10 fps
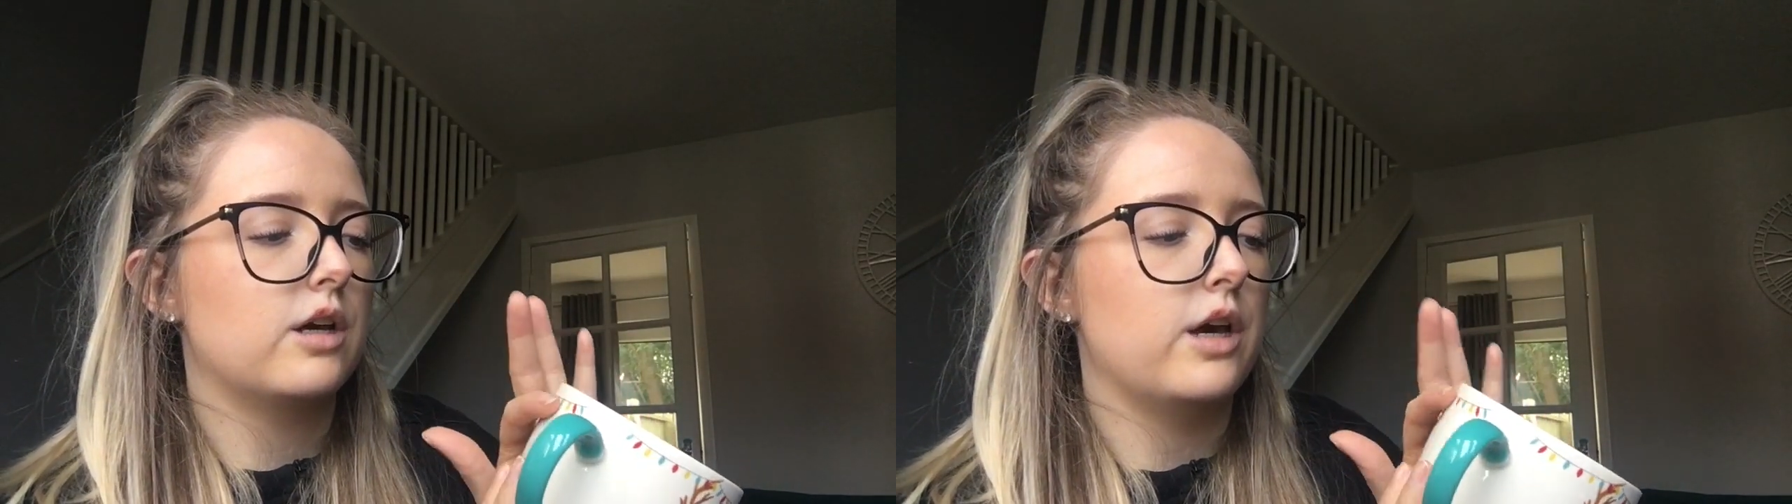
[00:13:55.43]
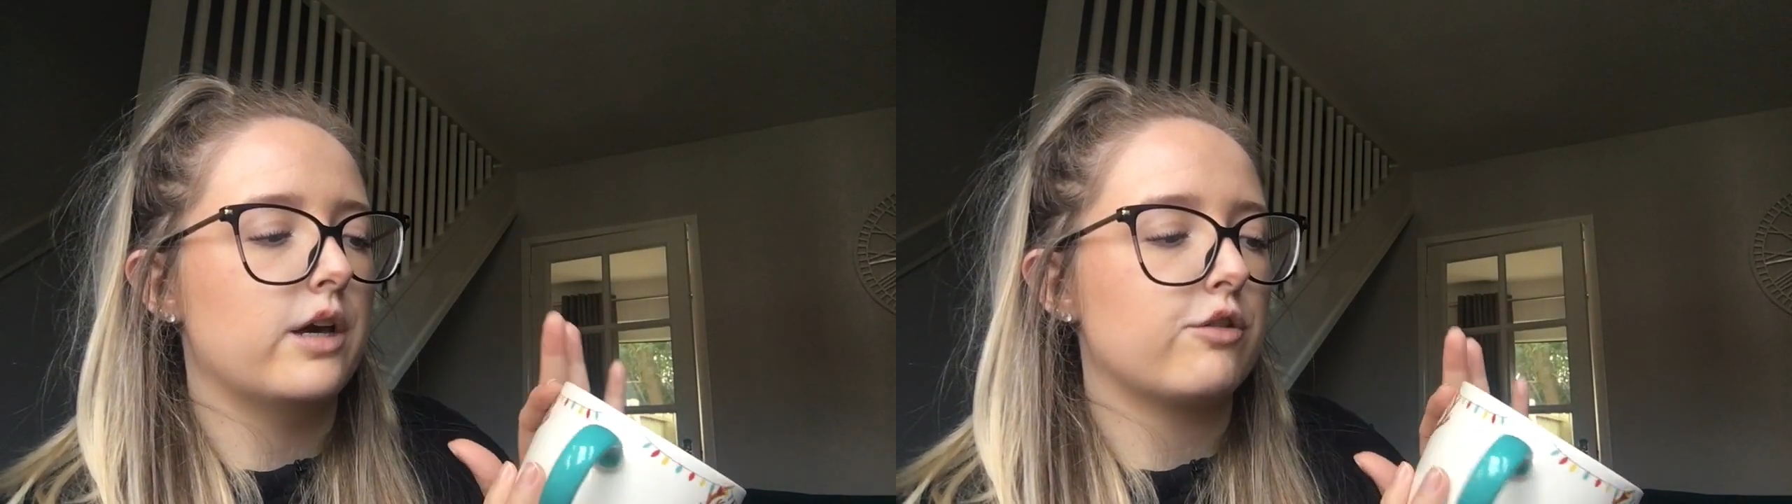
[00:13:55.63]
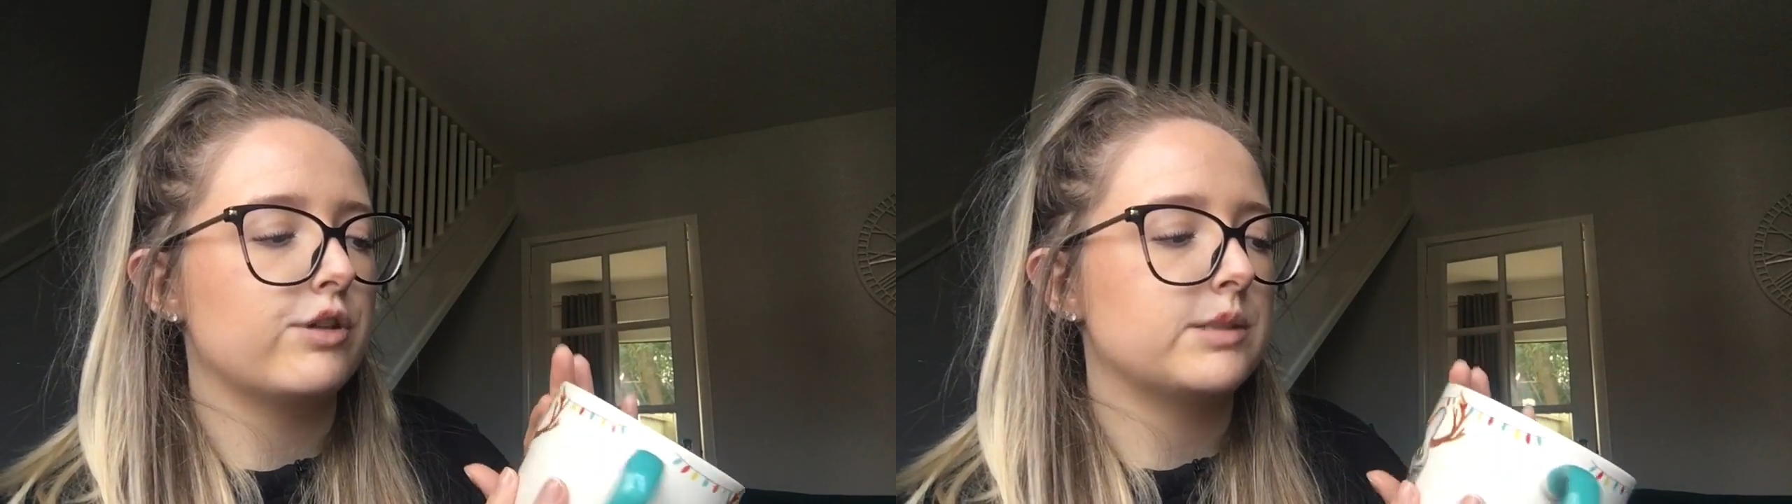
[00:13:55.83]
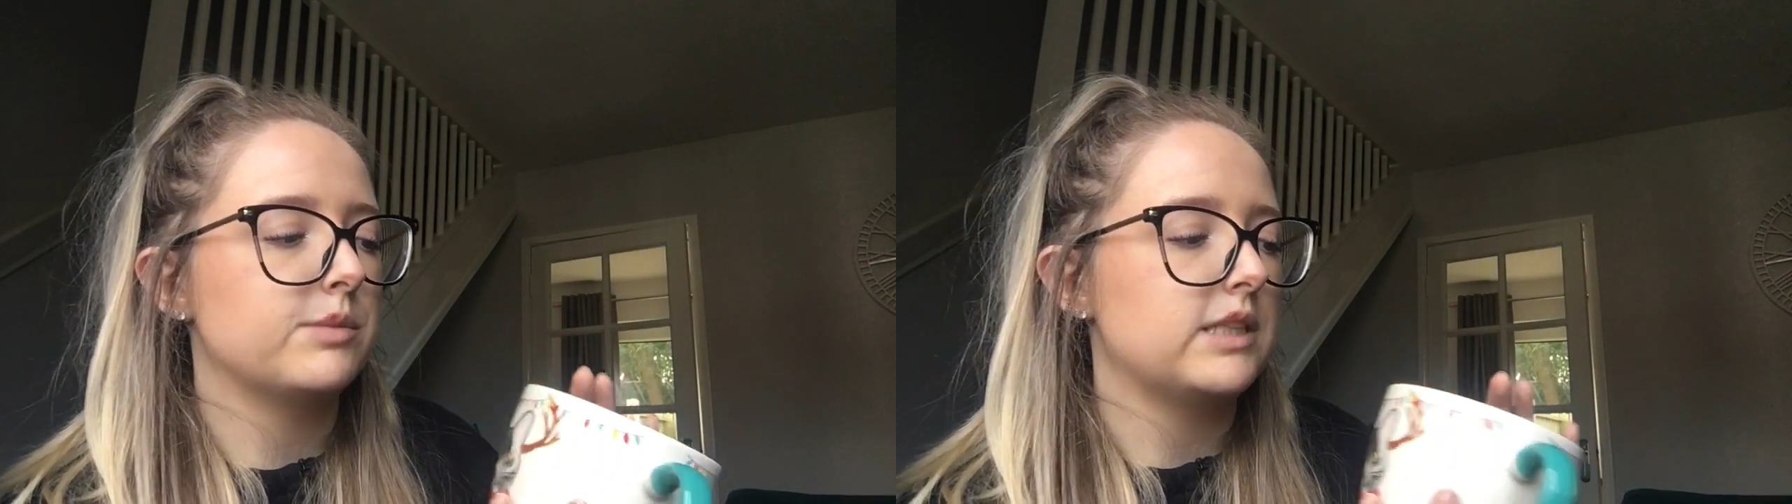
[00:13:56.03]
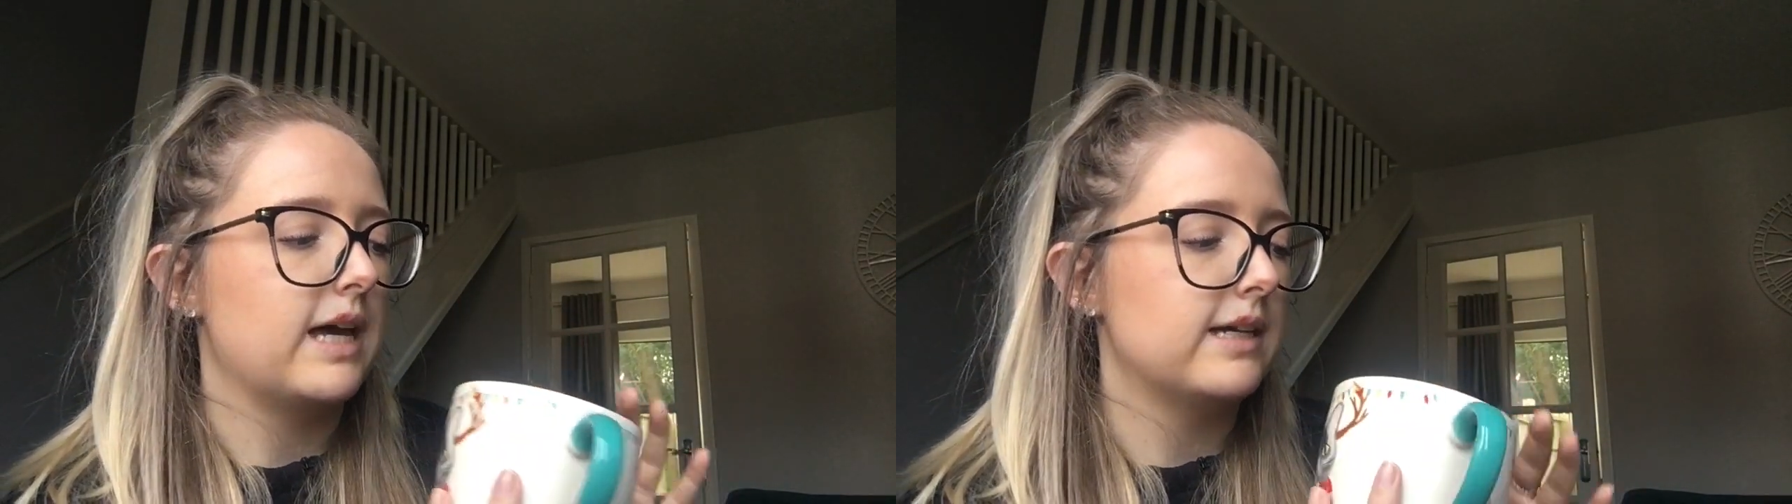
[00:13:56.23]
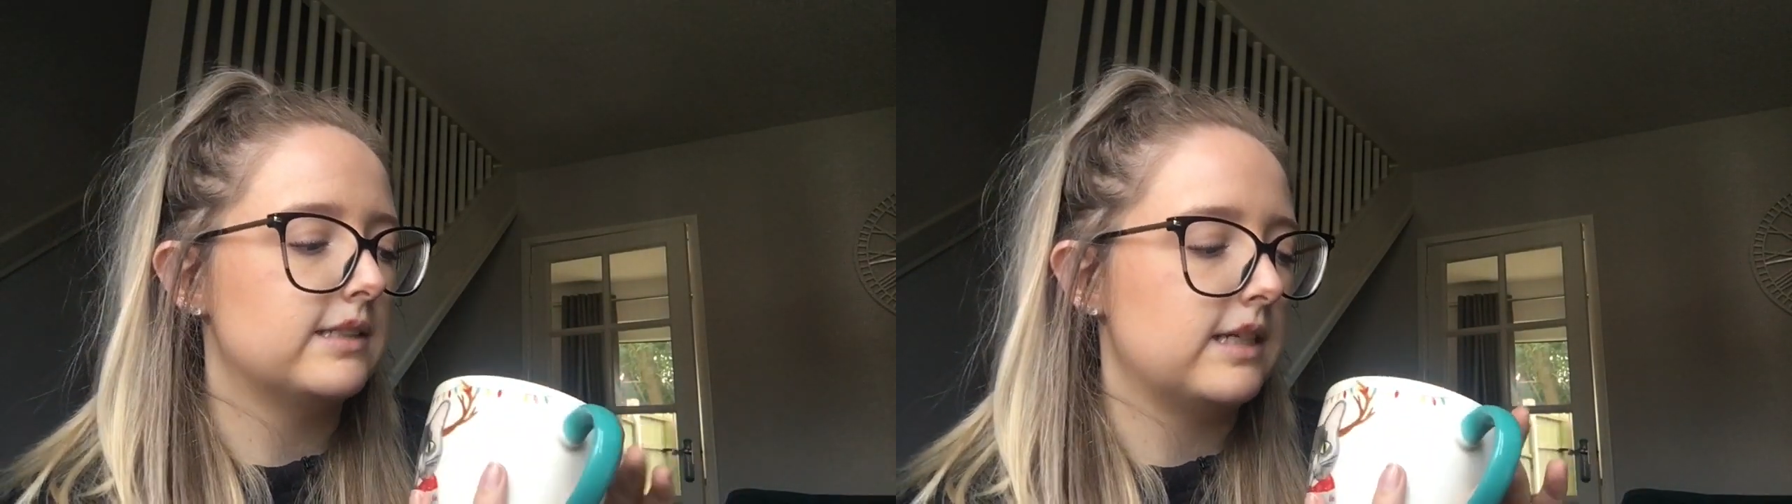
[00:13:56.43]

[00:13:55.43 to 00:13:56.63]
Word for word: uh, Christmas lights,